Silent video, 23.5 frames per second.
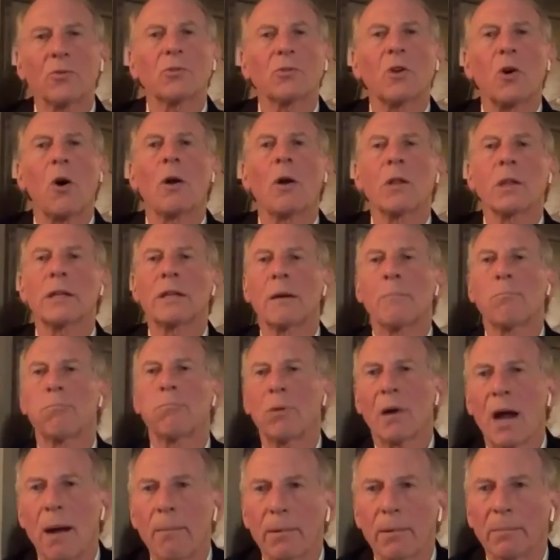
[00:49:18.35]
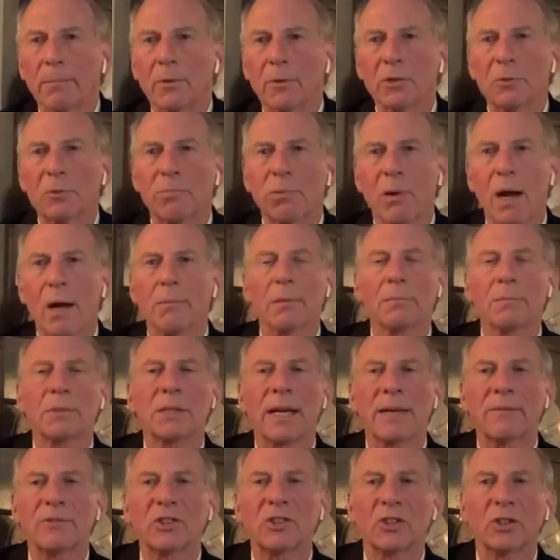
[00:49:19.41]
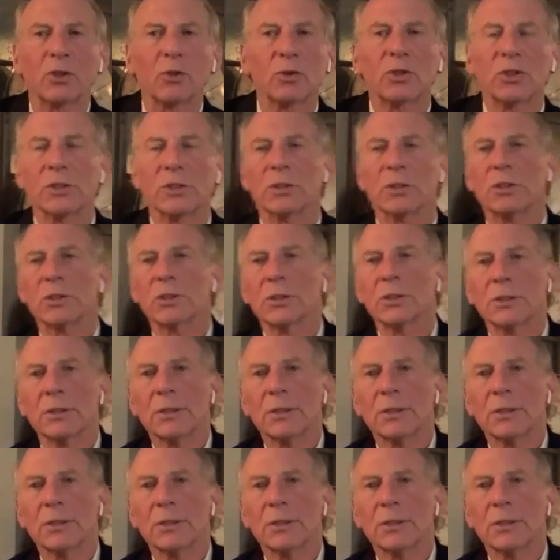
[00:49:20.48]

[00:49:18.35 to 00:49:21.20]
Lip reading: call it a problem, because problems have solutions."